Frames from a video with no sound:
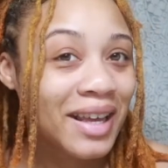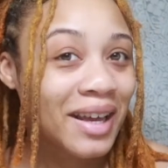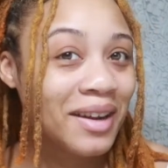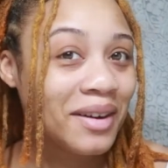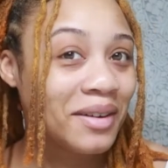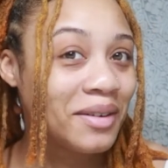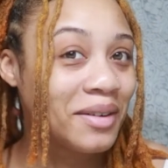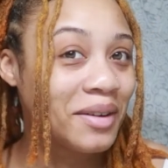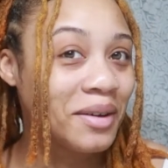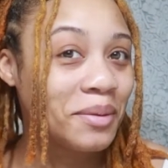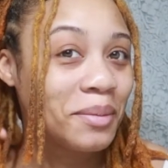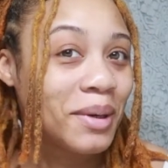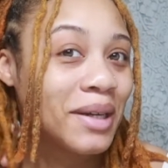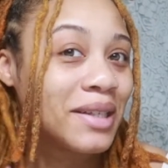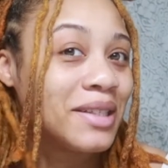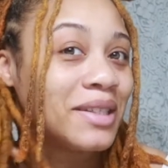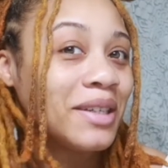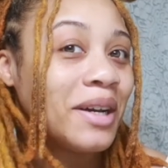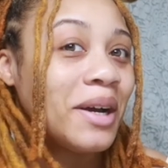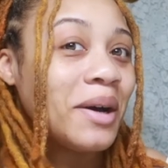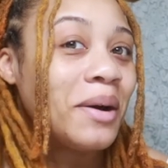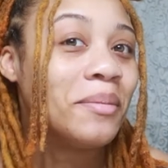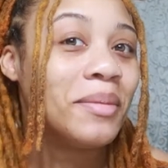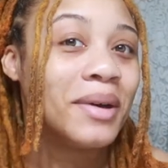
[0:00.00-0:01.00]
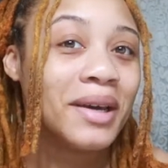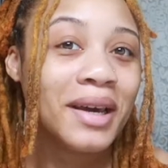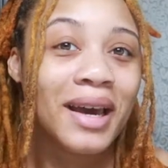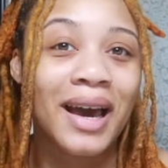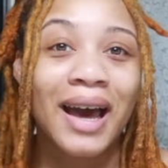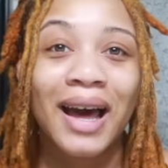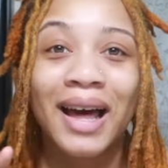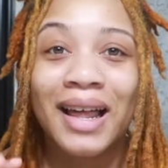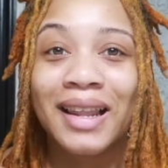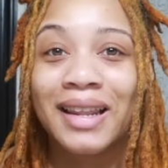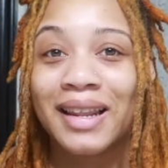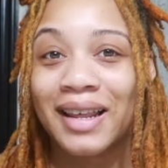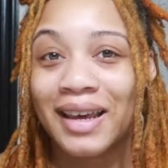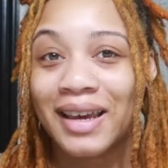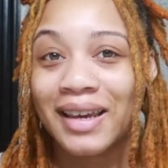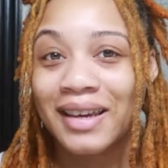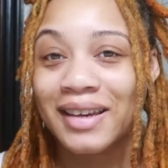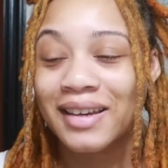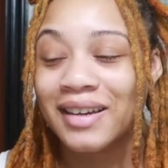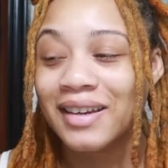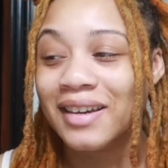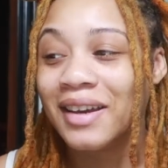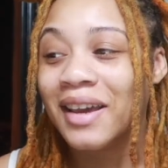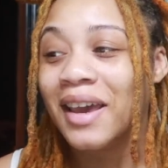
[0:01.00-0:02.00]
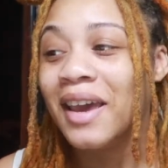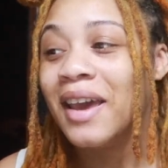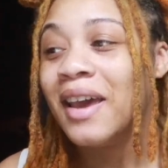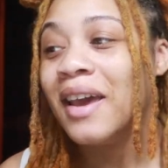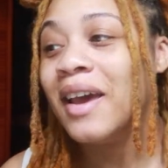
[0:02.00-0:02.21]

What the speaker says: I don't know about y'all, but I like it.